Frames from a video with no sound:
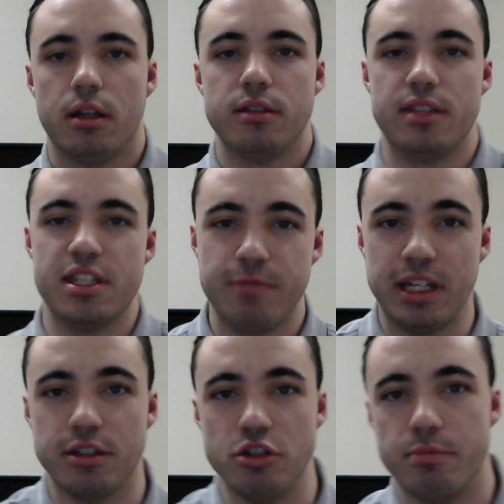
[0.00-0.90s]
This week, a
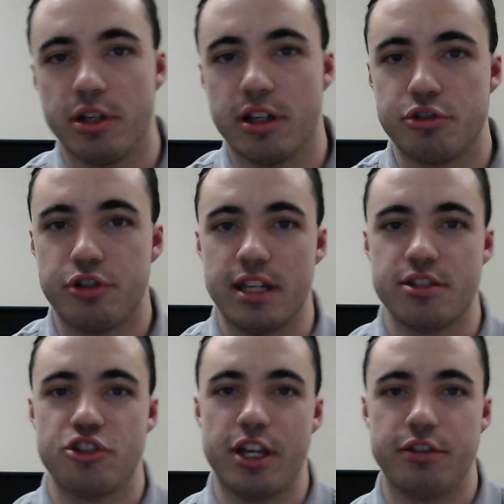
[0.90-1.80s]
new book on
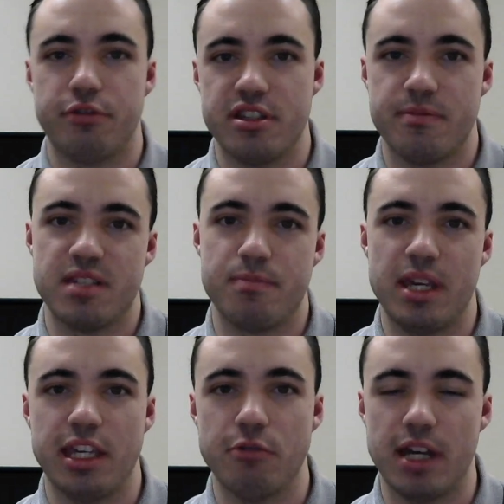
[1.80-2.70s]
transgenderism is
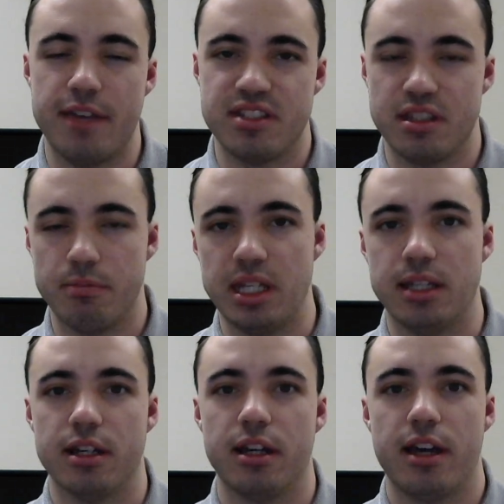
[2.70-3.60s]
making waves in the
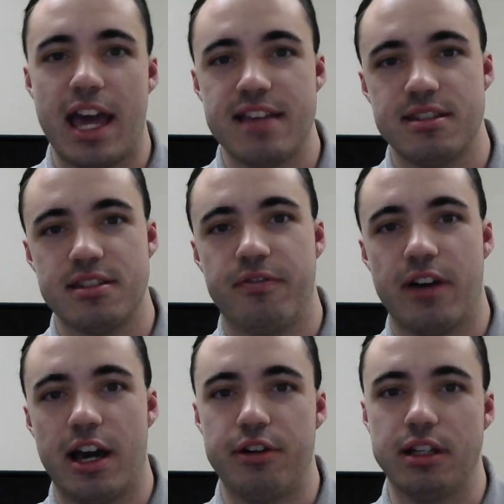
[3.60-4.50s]
media, as is the
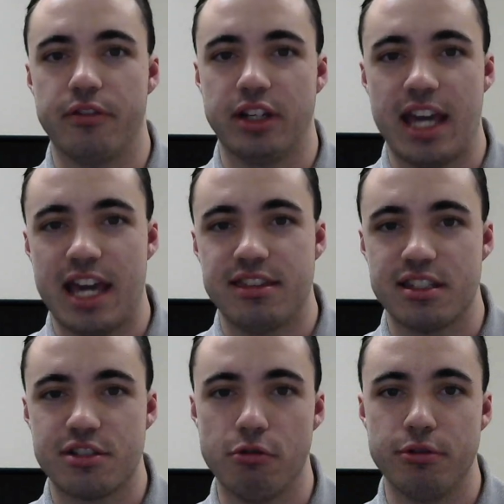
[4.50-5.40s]
firing of a Catholic
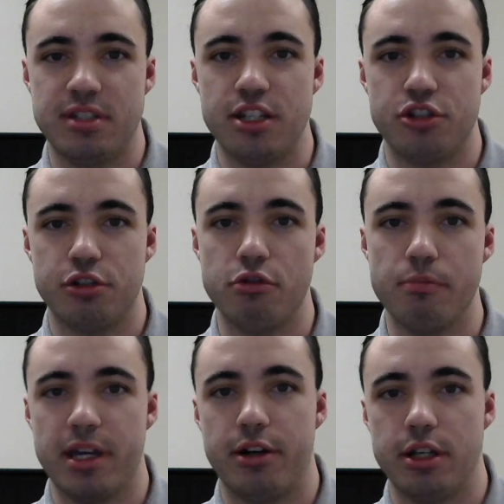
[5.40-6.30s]
school teacher who
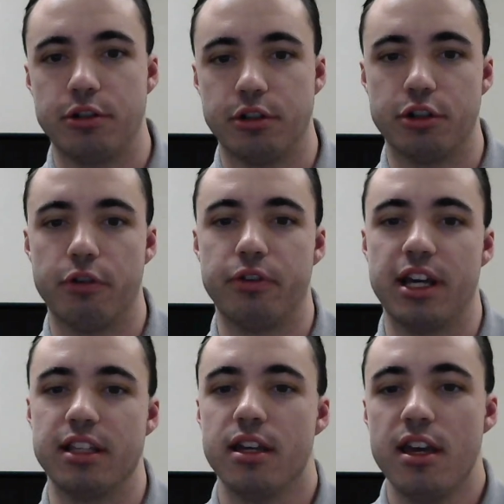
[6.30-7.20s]
married her
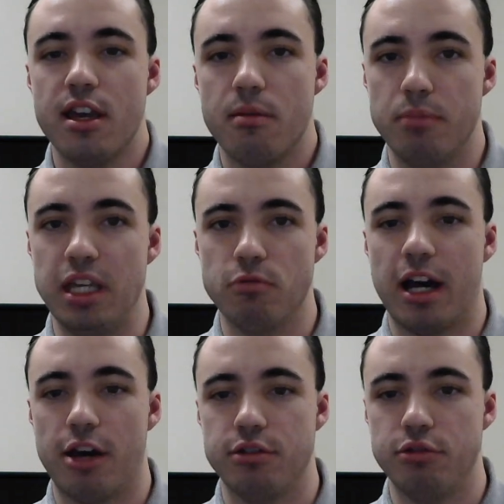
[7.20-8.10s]
girlfriend.
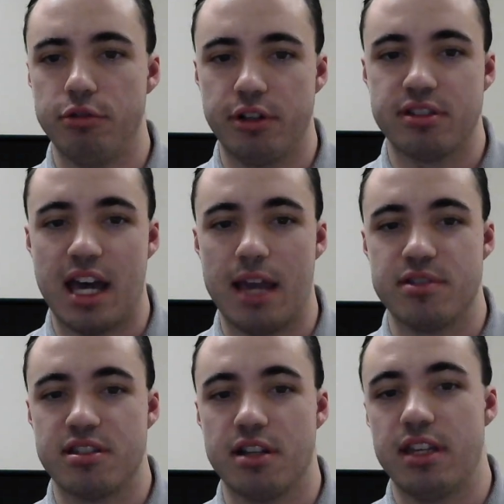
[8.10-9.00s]
Meanwhile, the New York Times
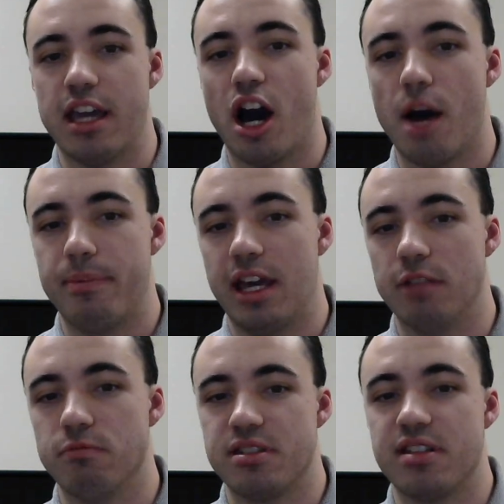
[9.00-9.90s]
Sunday op-ed
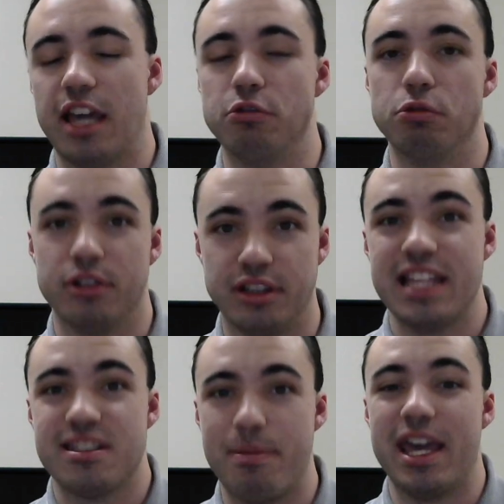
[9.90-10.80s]
was titled,
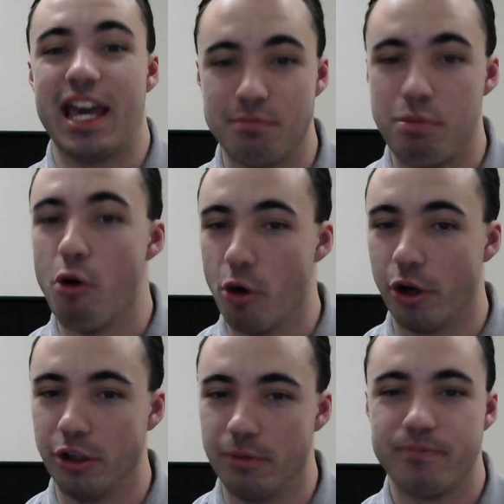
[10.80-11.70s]
"Let's Ban Porn."